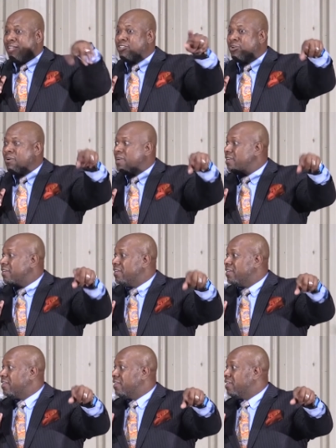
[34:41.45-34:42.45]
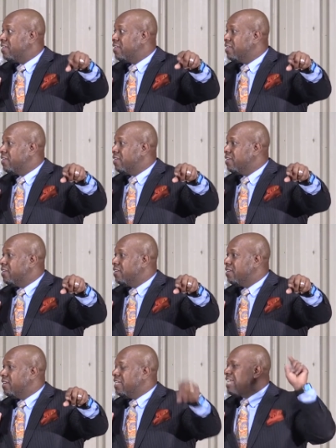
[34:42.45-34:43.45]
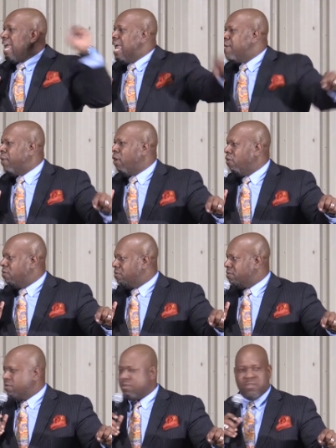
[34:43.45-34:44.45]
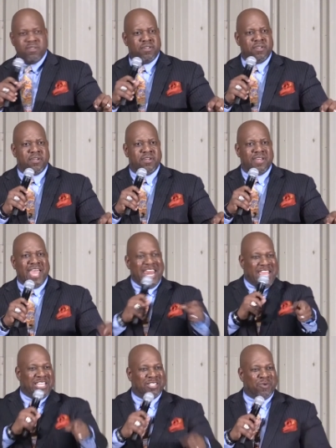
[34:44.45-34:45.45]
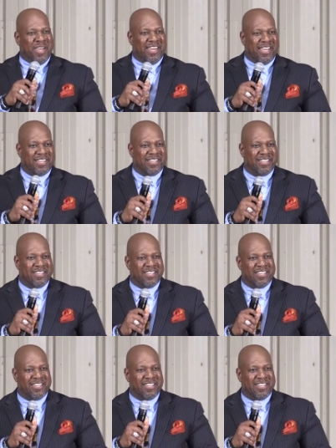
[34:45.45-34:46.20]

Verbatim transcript: He can do it. He's able and he's willing.